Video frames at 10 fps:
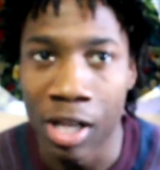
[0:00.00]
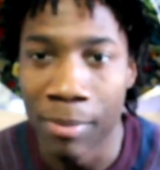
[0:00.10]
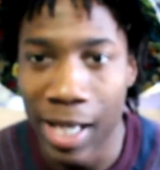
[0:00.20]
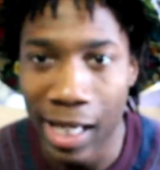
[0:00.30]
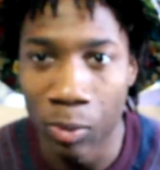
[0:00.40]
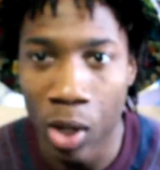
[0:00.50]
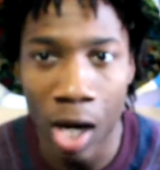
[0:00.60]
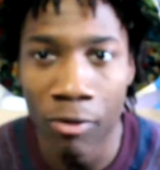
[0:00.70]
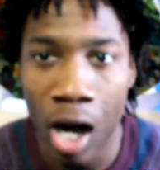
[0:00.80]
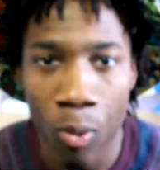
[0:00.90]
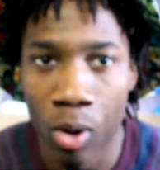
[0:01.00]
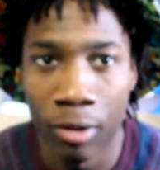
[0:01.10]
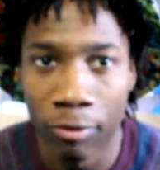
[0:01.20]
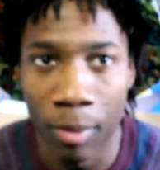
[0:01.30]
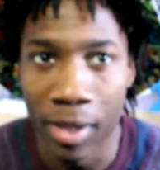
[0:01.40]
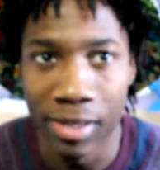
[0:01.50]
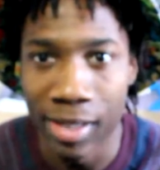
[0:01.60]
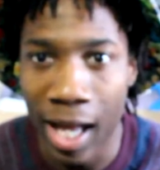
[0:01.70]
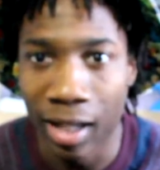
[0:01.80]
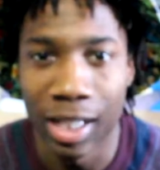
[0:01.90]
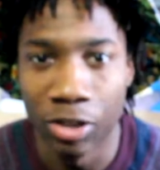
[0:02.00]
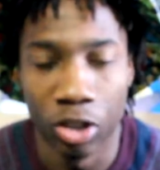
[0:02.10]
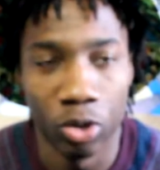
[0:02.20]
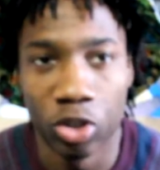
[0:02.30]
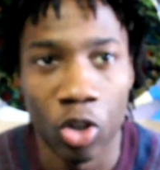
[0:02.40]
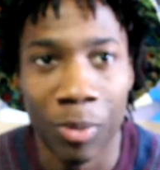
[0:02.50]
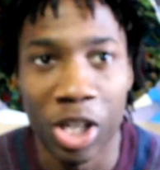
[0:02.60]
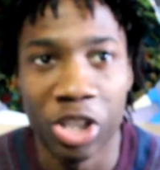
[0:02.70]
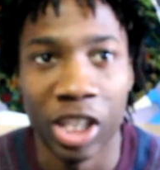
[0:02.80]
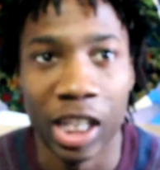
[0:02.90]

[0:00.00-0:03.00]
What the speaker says: I'm taking whatever I want from this deck. Cause I know you stole my shit.